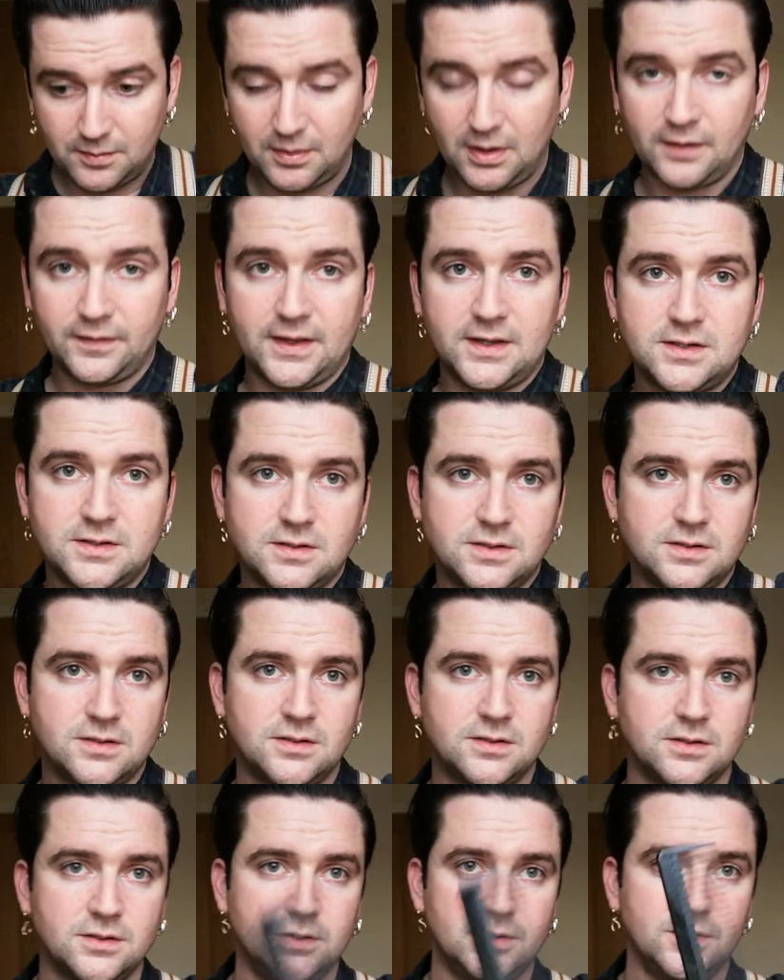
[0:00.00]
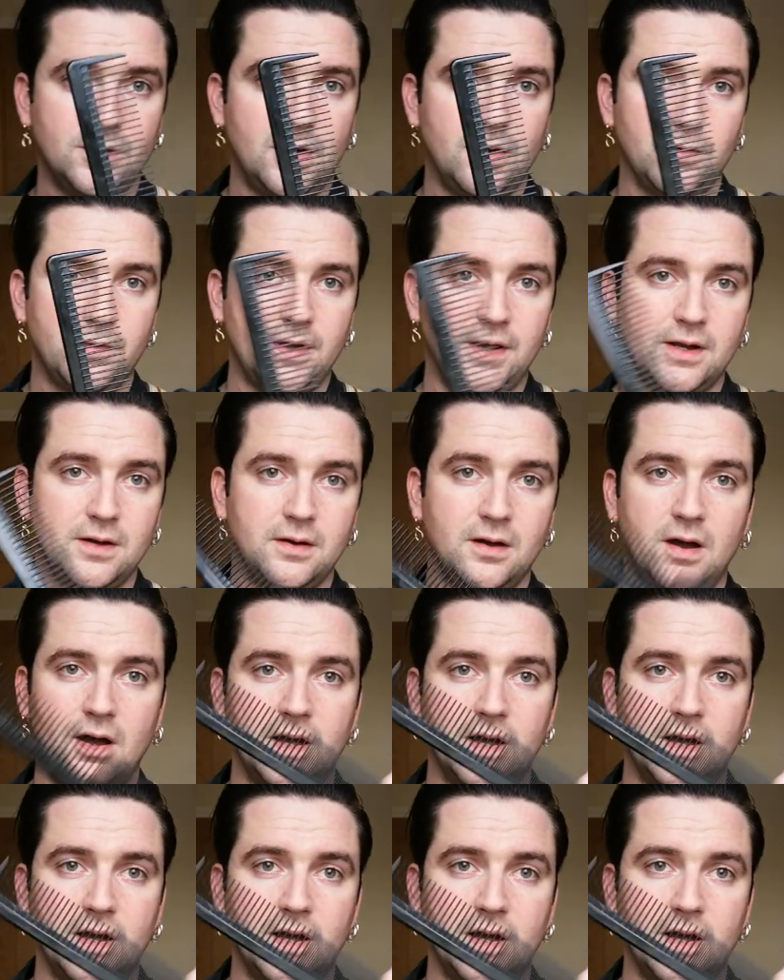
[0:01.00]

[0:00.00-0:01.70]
comb like this to do the whole thing.